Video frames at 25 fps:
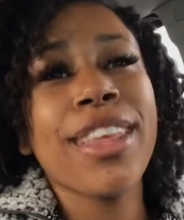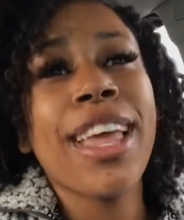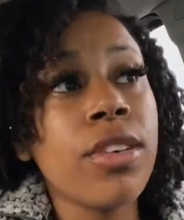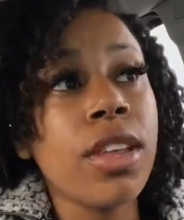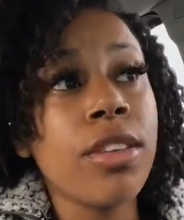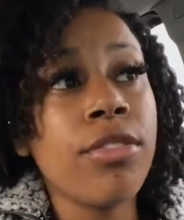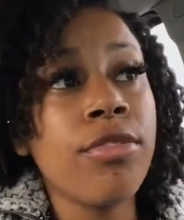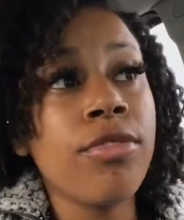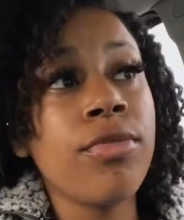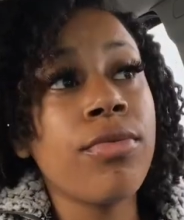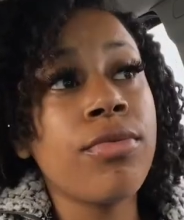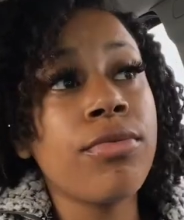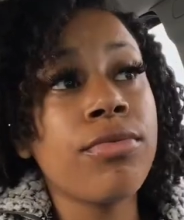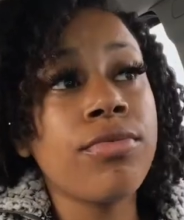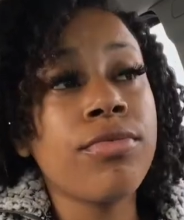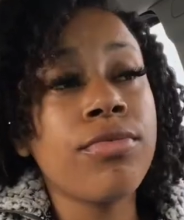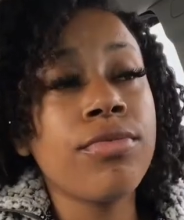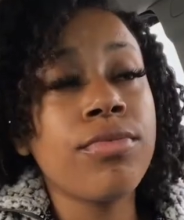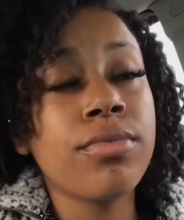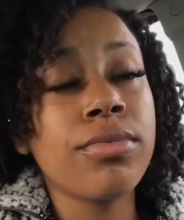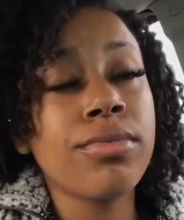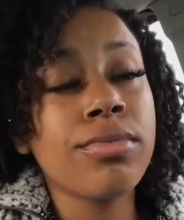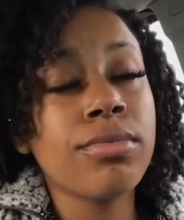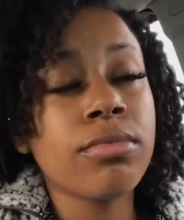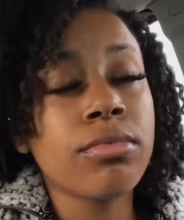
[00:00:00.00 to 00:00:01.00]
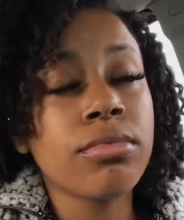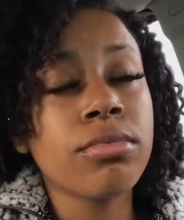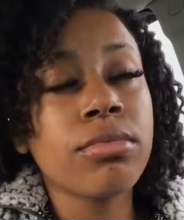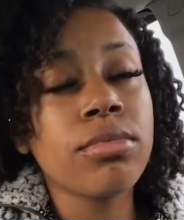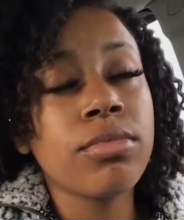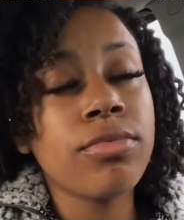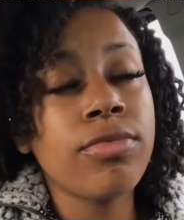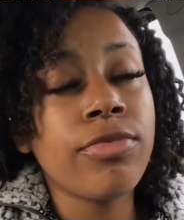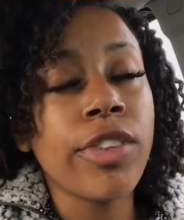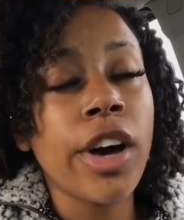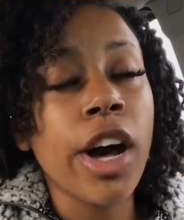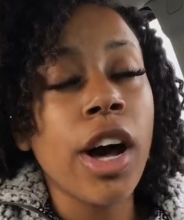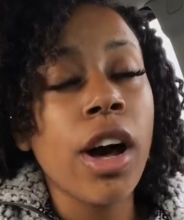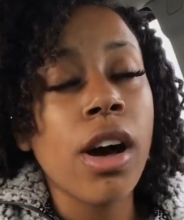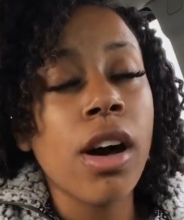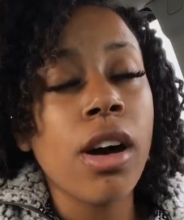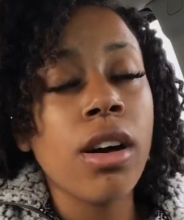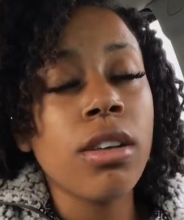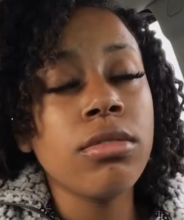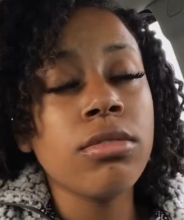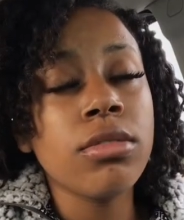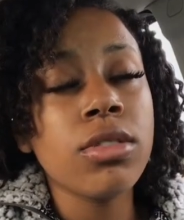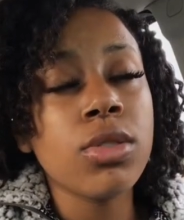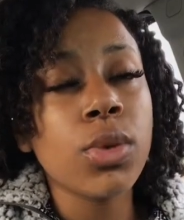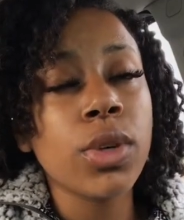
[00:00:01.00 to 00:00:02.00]
for the
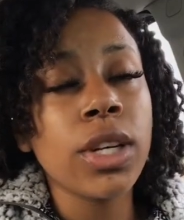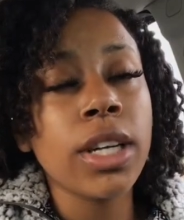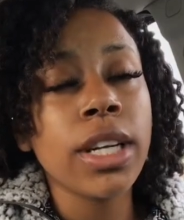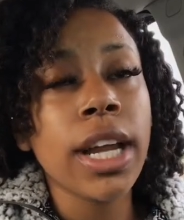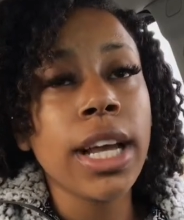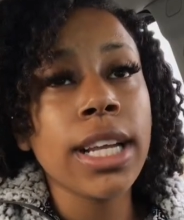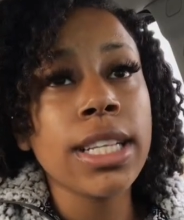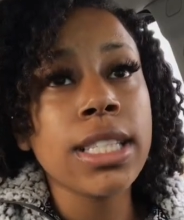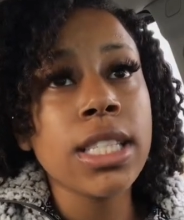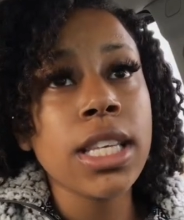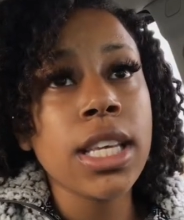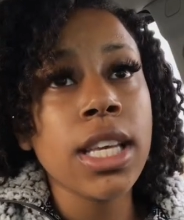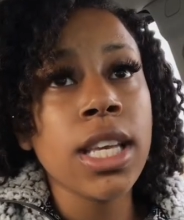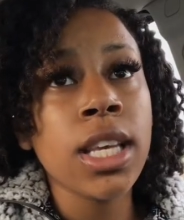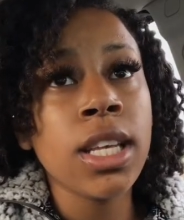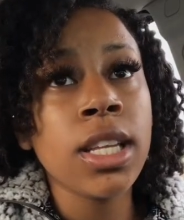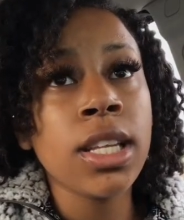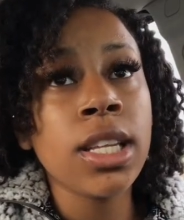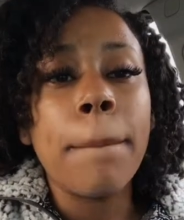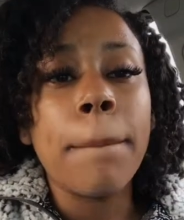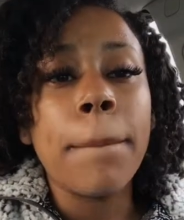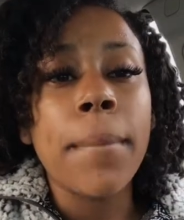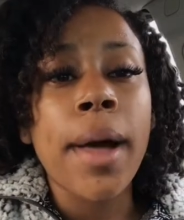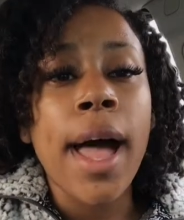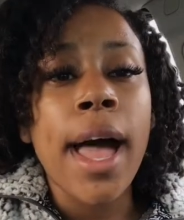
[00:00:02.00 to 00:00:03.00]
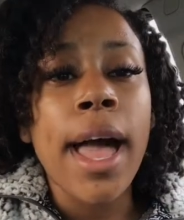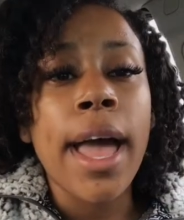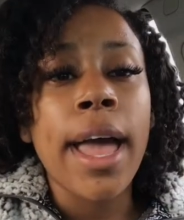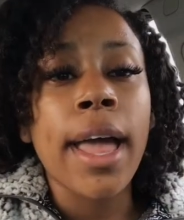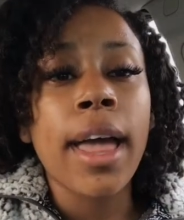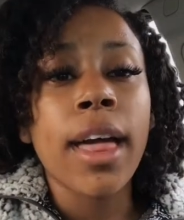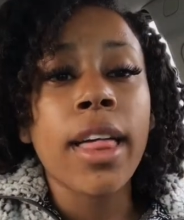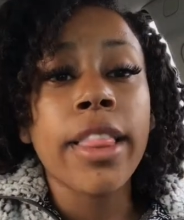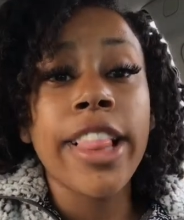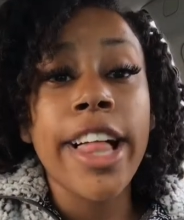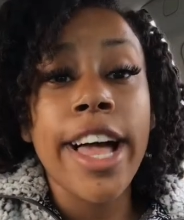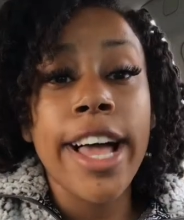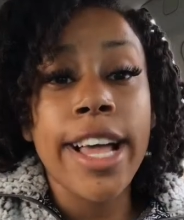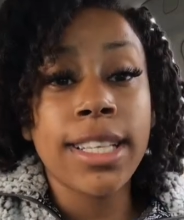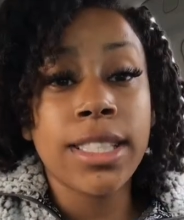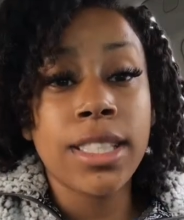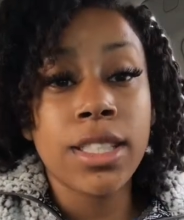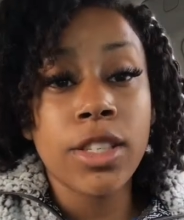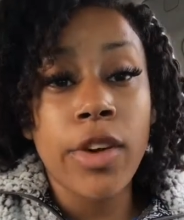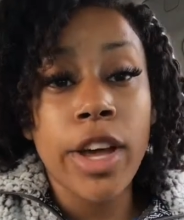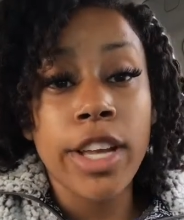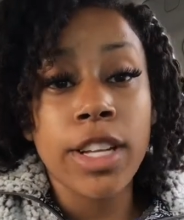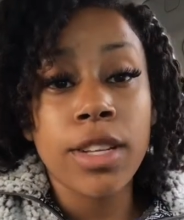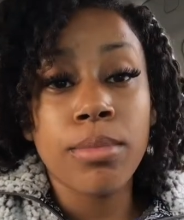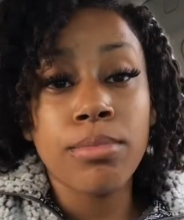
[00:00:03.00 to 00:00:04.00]
fall 2019, my
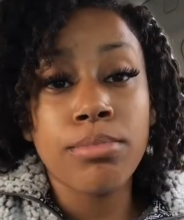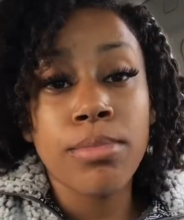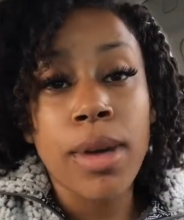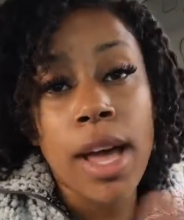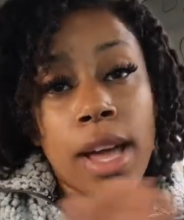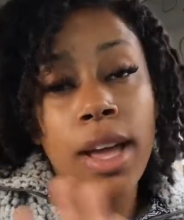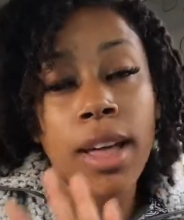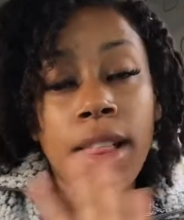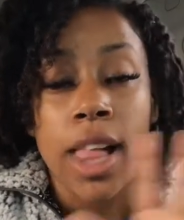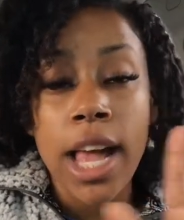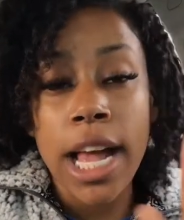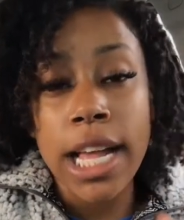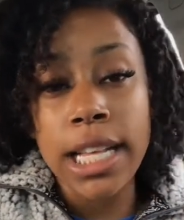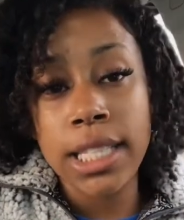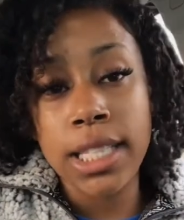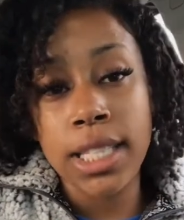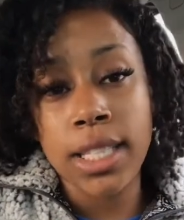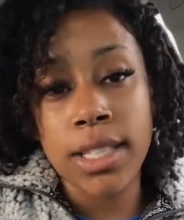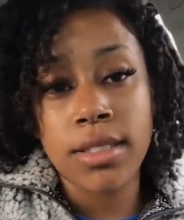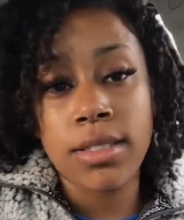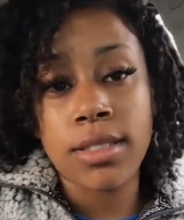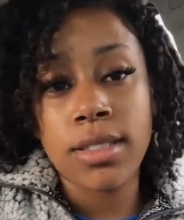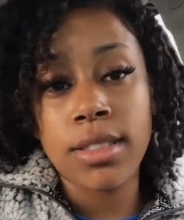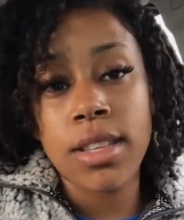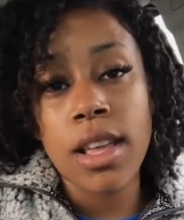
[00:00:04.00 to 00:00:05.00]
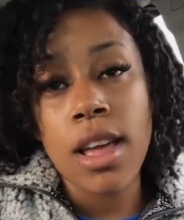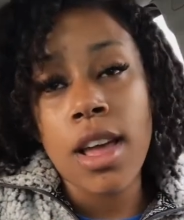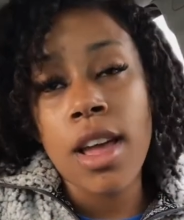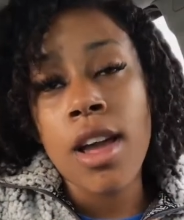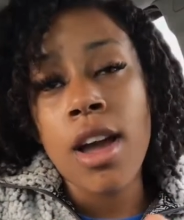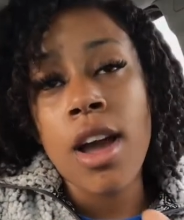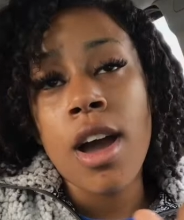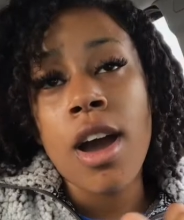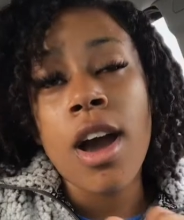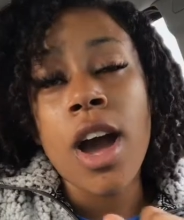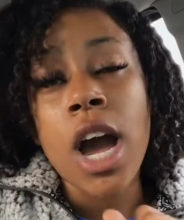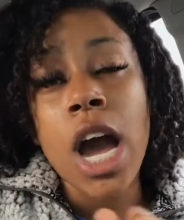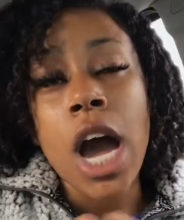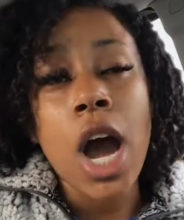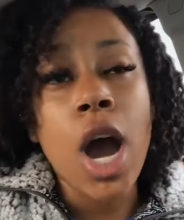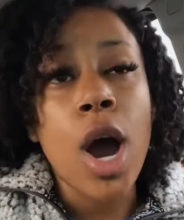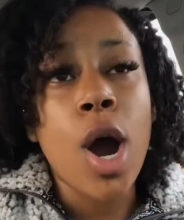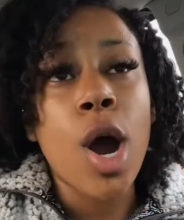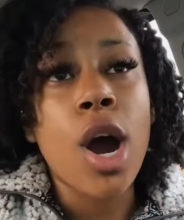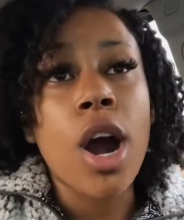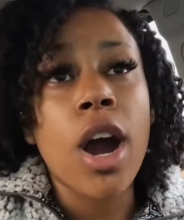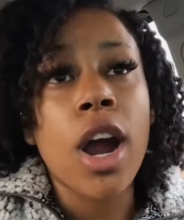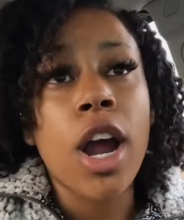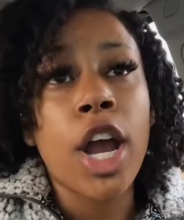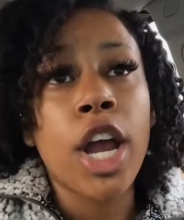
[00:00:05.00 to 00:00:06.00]
classes
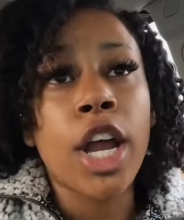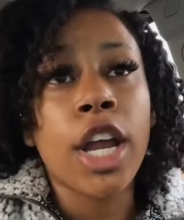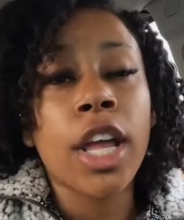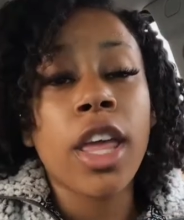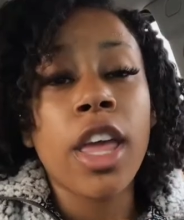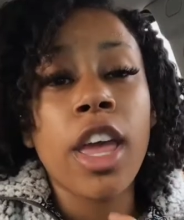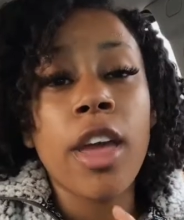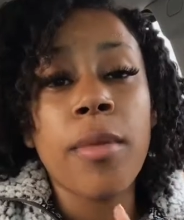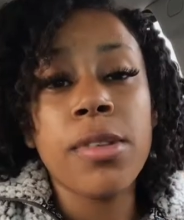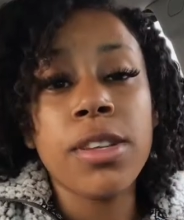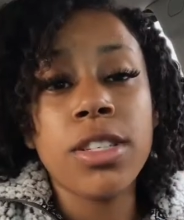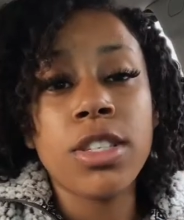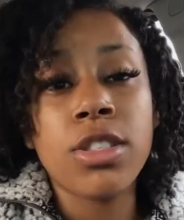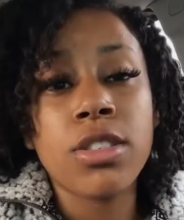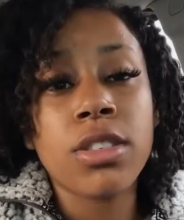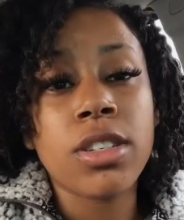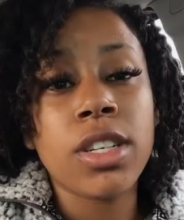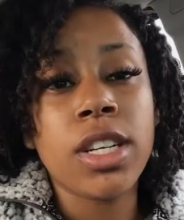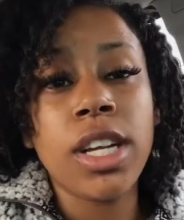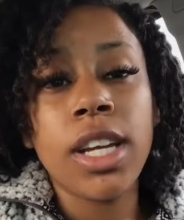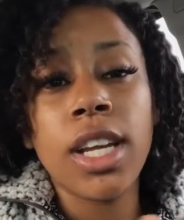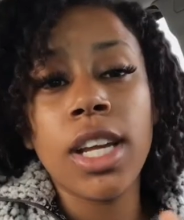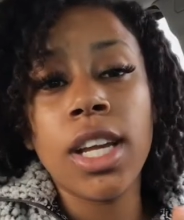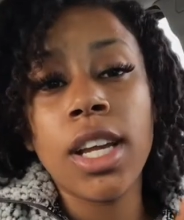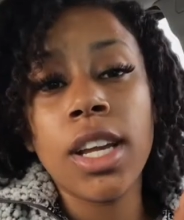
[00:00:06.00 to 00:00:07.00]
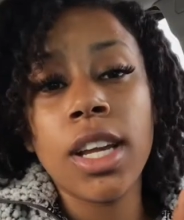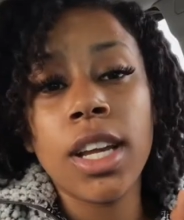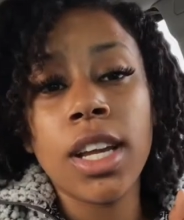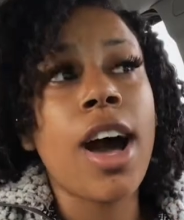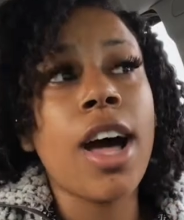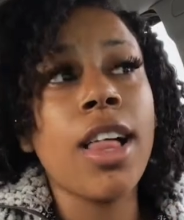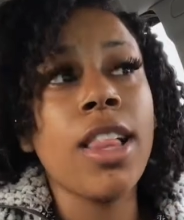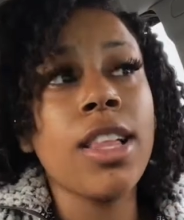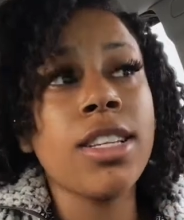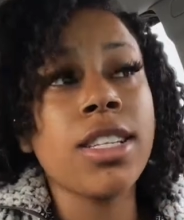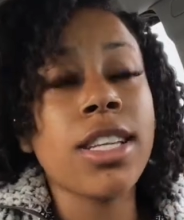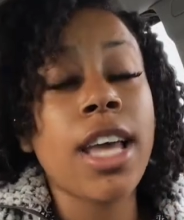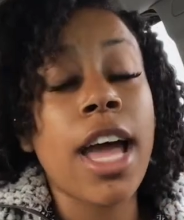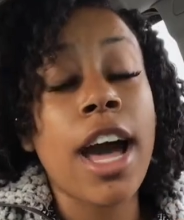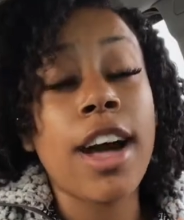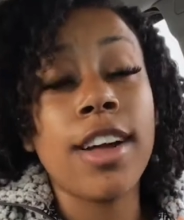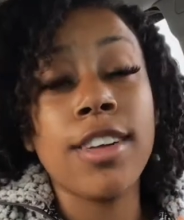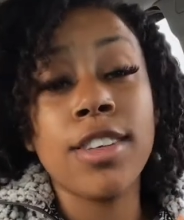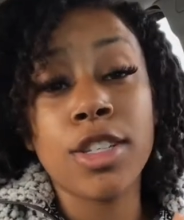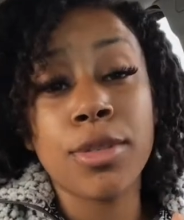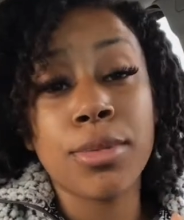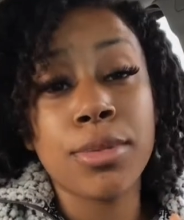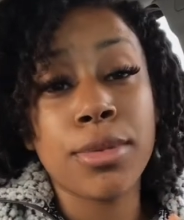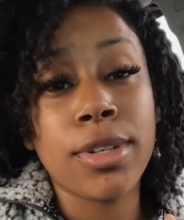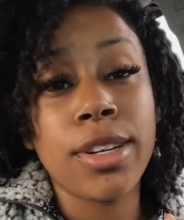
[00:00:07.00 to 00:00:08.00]
are chemistry, college
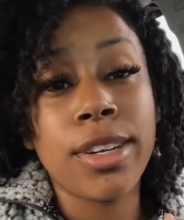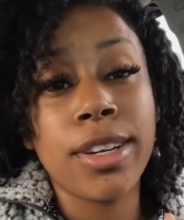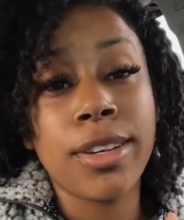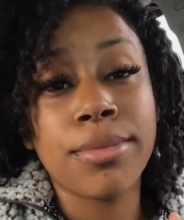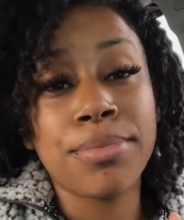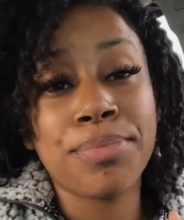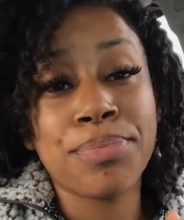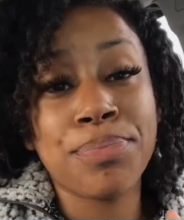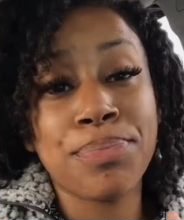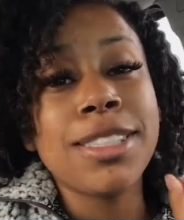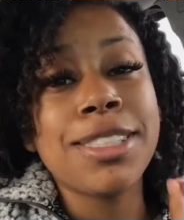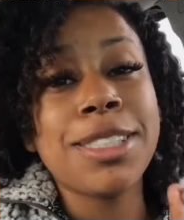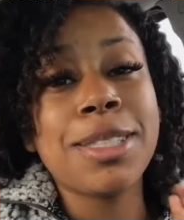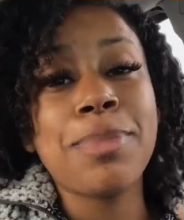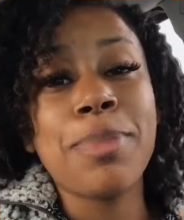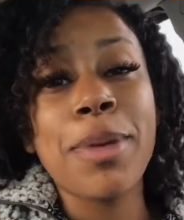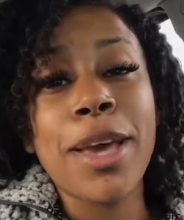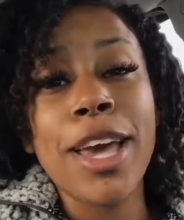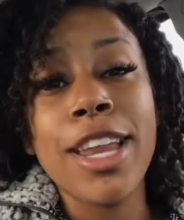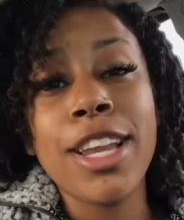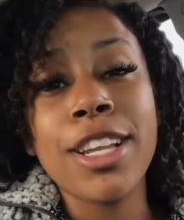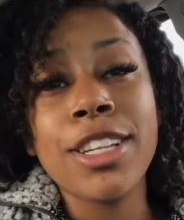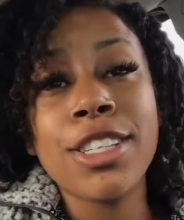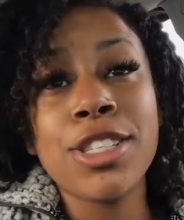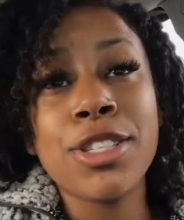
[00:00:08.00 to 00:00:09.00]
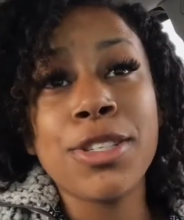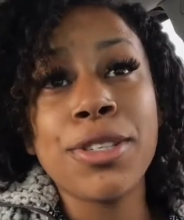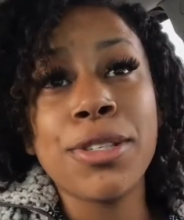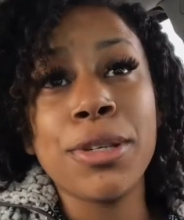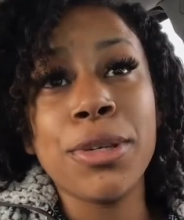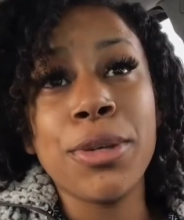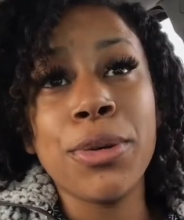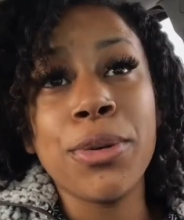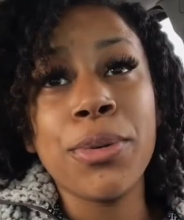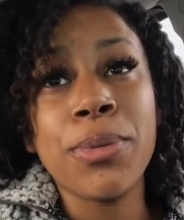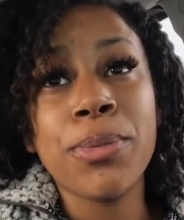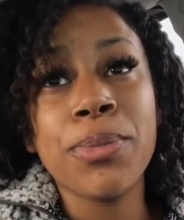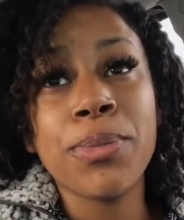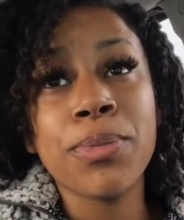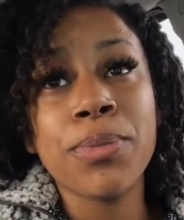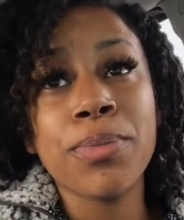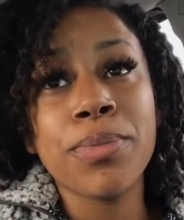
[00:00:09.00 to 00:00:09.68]
algebra, Spanish 2,